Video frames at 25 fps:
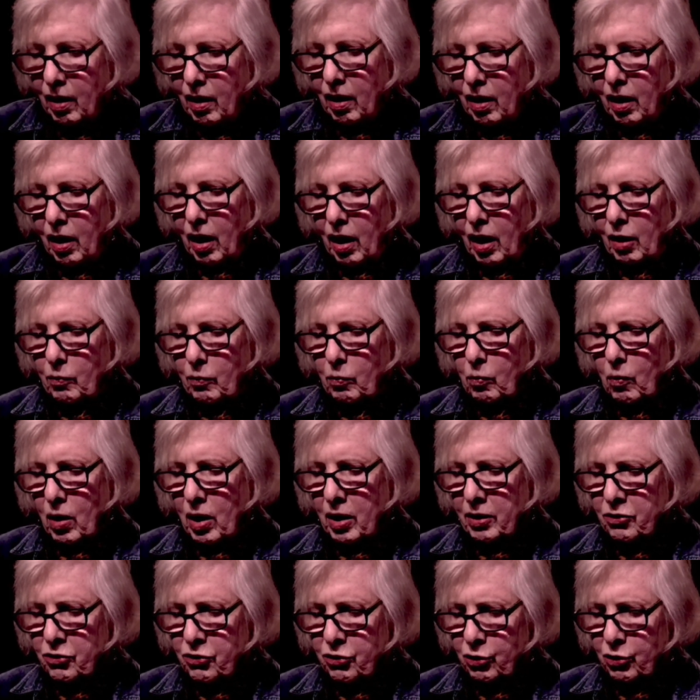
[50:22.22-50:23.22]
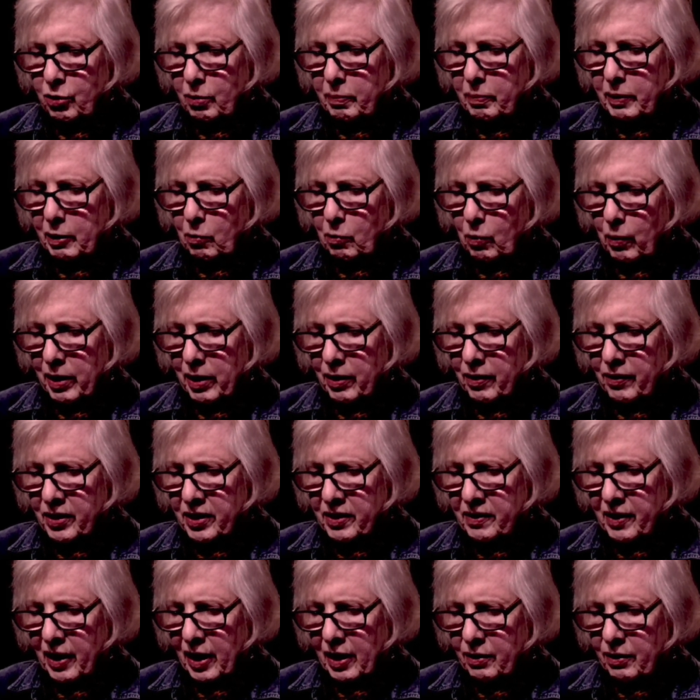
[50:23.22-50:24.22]
I want you to be wearing
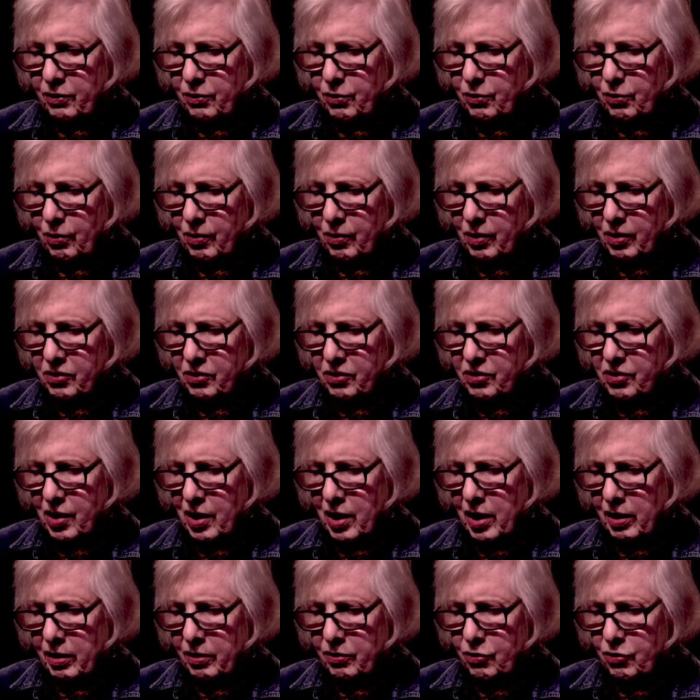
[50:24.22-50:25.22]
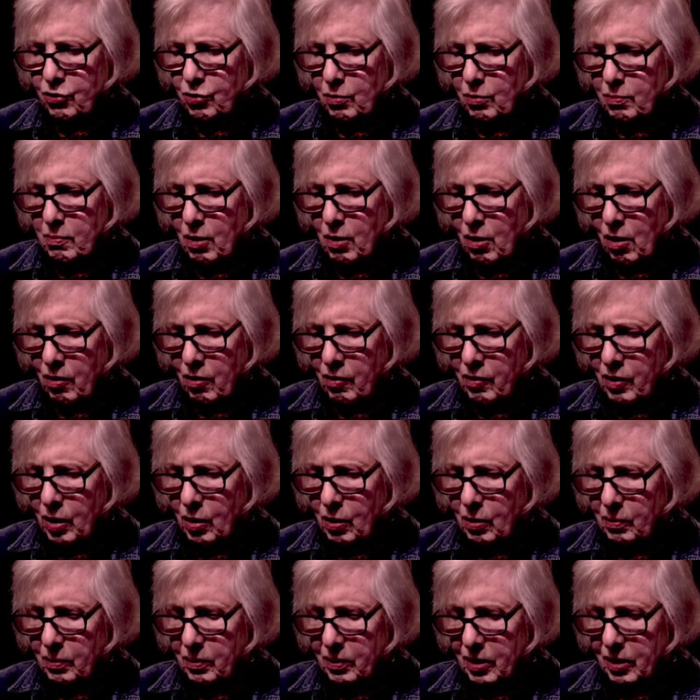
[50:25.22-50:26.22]
that dog tag
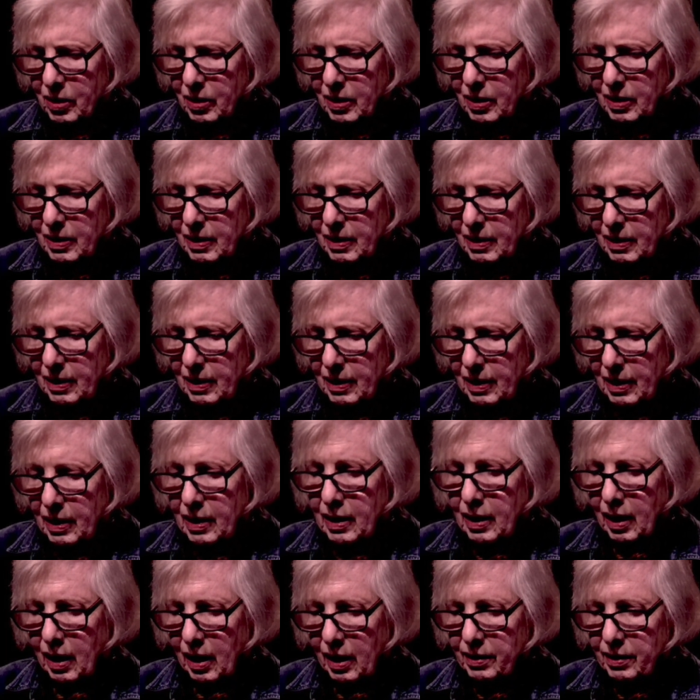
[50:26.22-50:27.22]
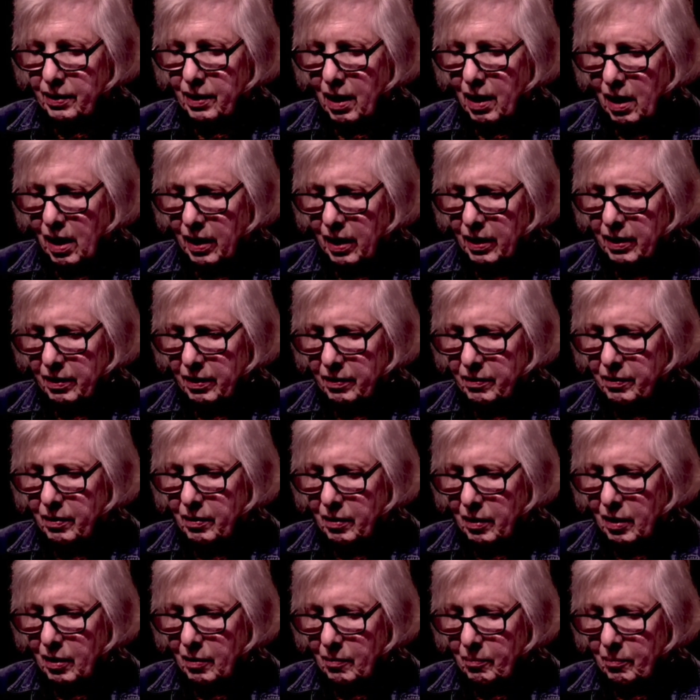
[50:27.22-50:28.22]
tomorrow. I nodded,
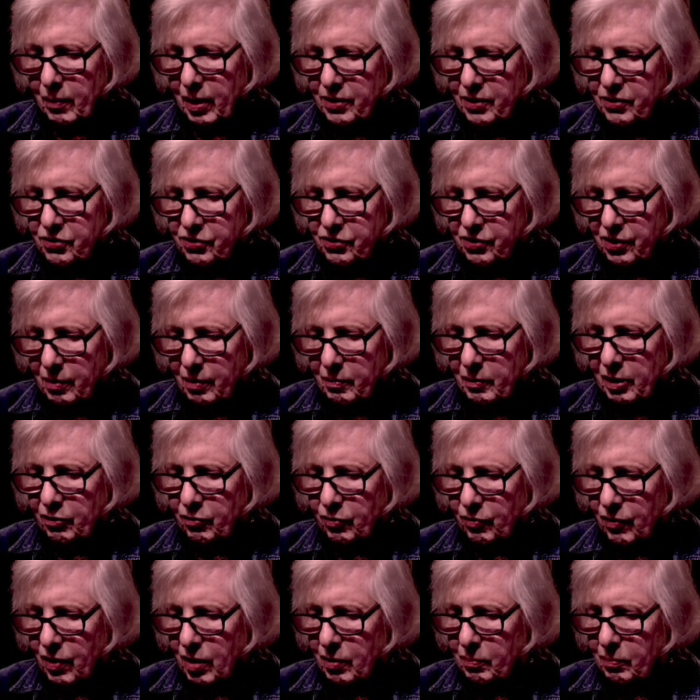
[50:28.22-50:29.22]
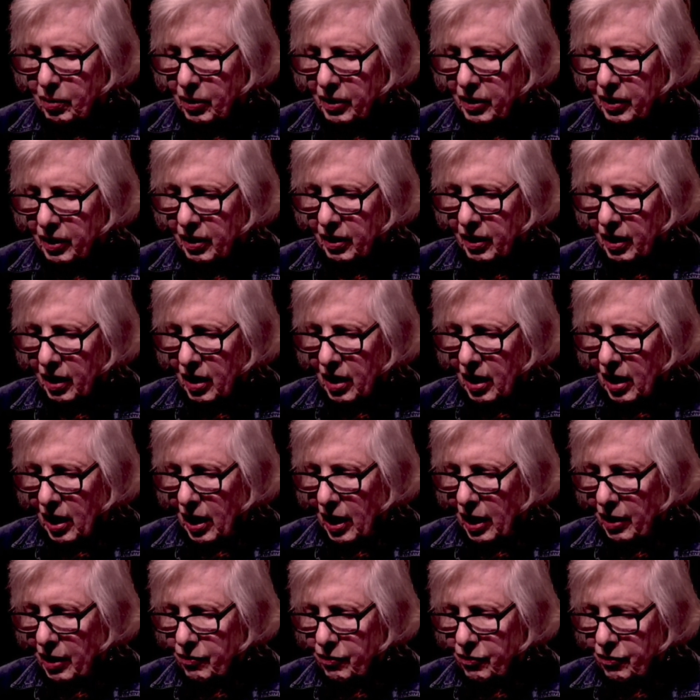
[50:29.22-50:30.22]
my stomach rumbling
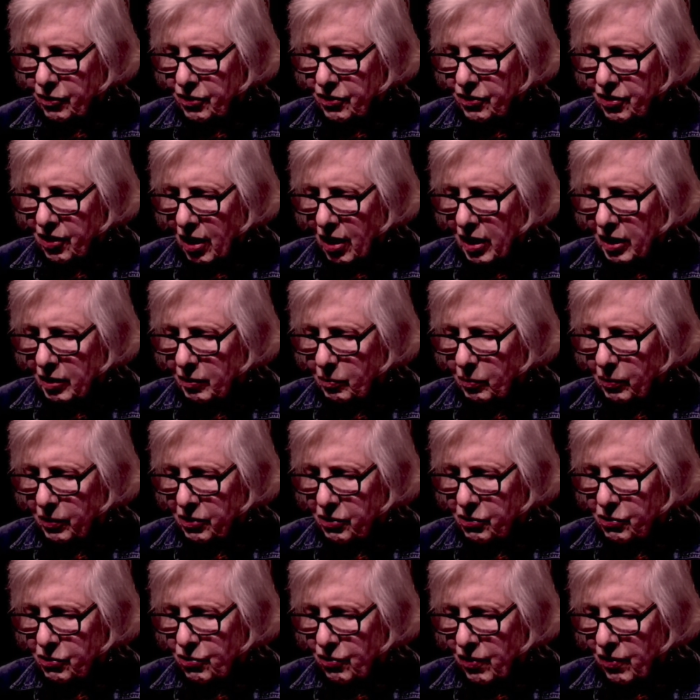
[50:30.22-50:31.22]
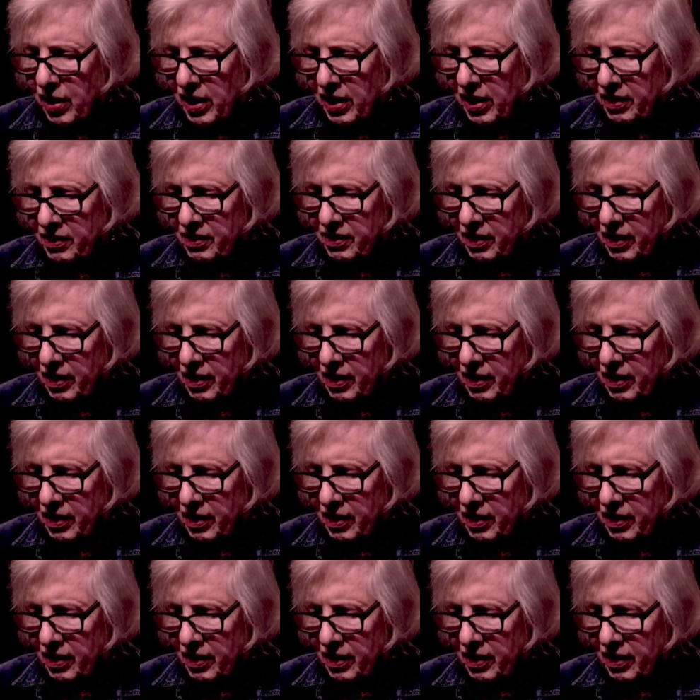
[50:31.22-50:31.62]
and tight with dread